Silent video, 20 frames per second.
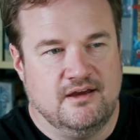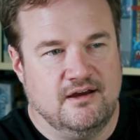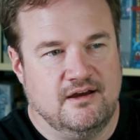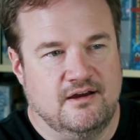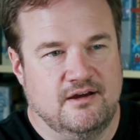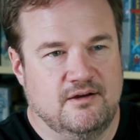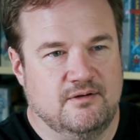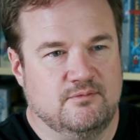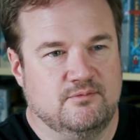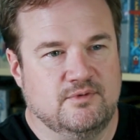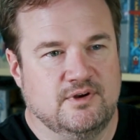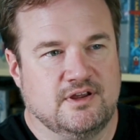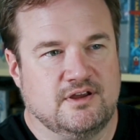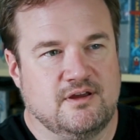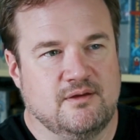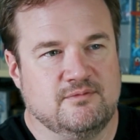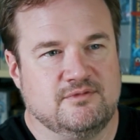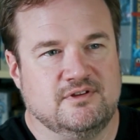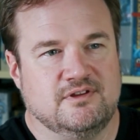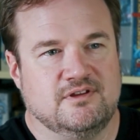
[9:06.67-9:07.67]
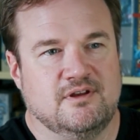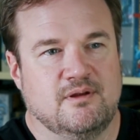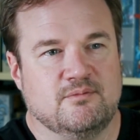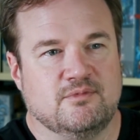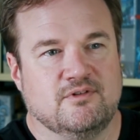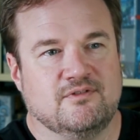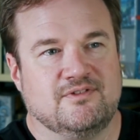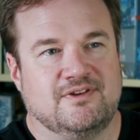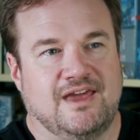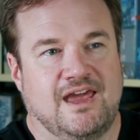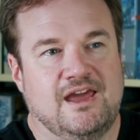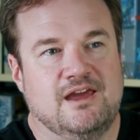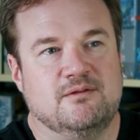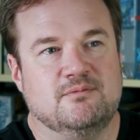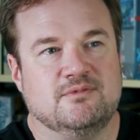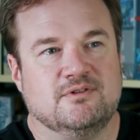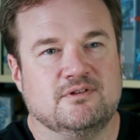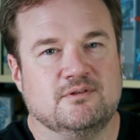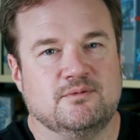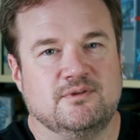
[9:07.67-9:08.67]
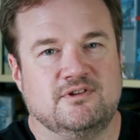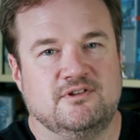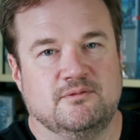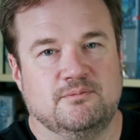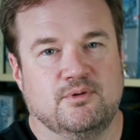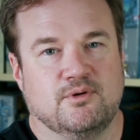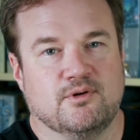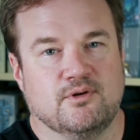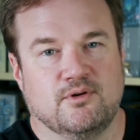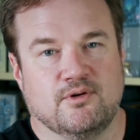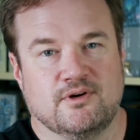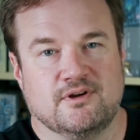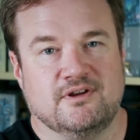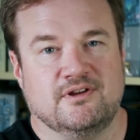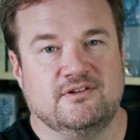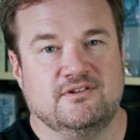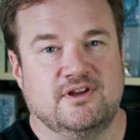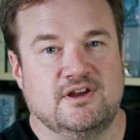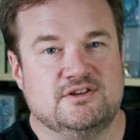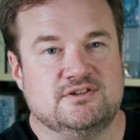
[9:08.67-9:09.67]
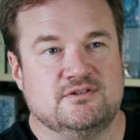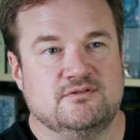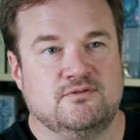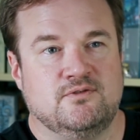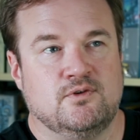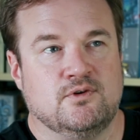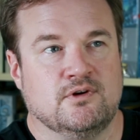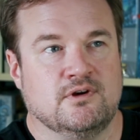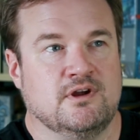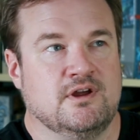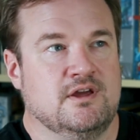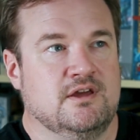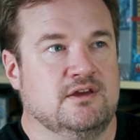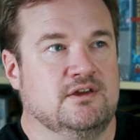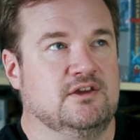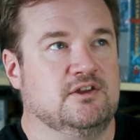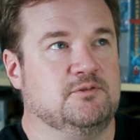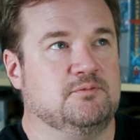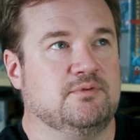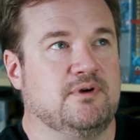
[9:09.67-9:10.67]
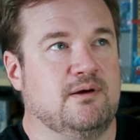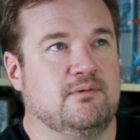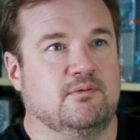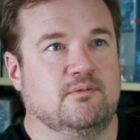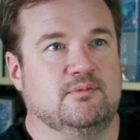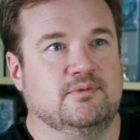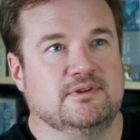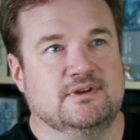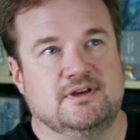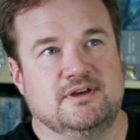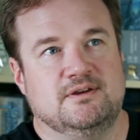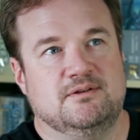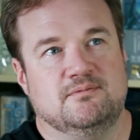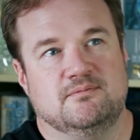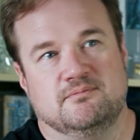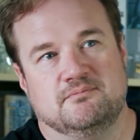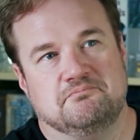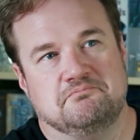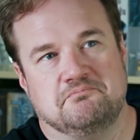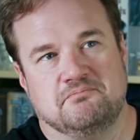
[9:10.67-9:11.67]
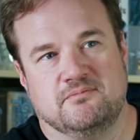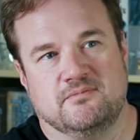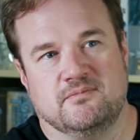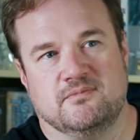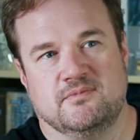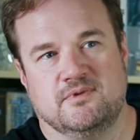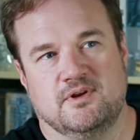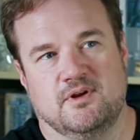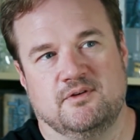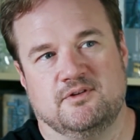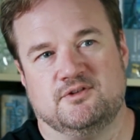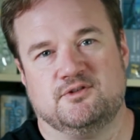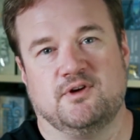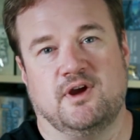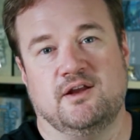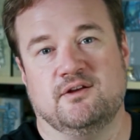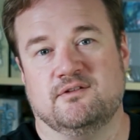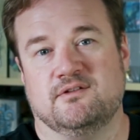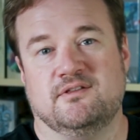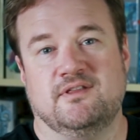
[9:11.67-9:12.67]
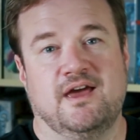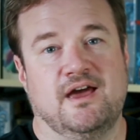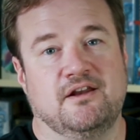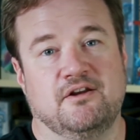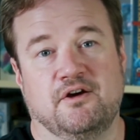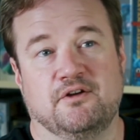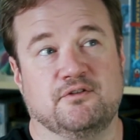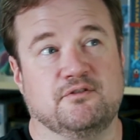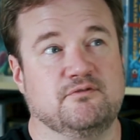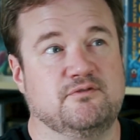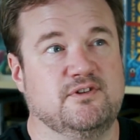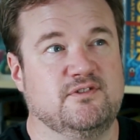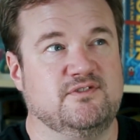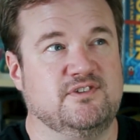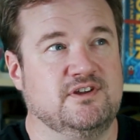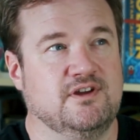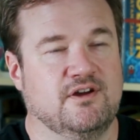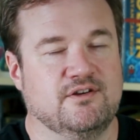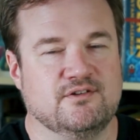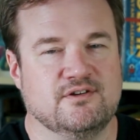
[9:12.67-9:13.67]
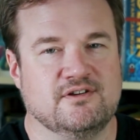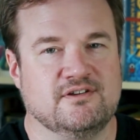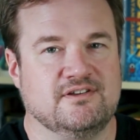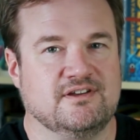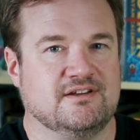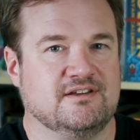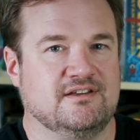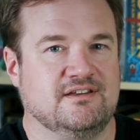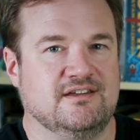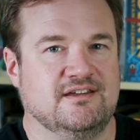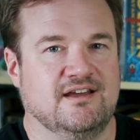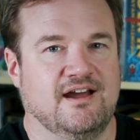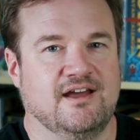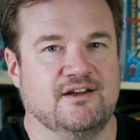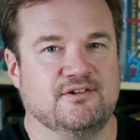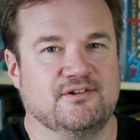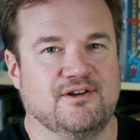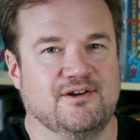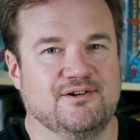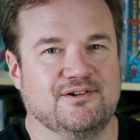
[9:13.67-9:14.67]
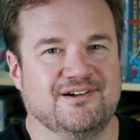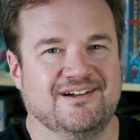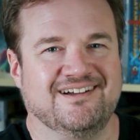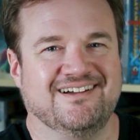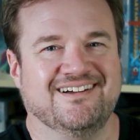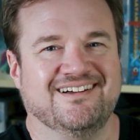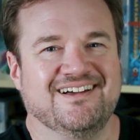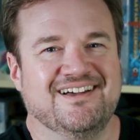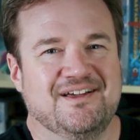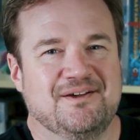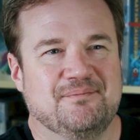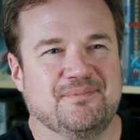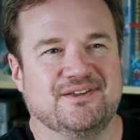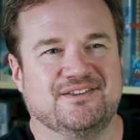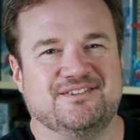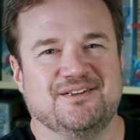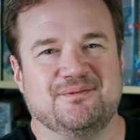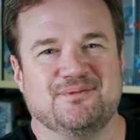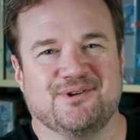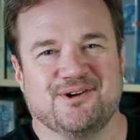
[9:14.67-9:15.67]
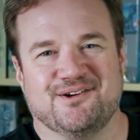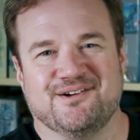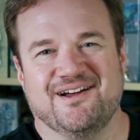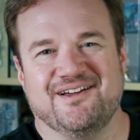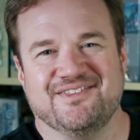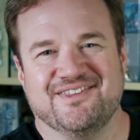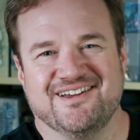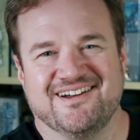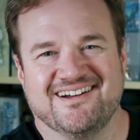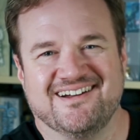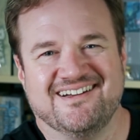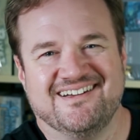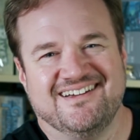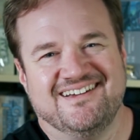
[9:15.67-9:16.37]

When it comes to the number of games that we support organization for, it's probably, it's greater than that, 150, 160, I don't know, but somewhere around there.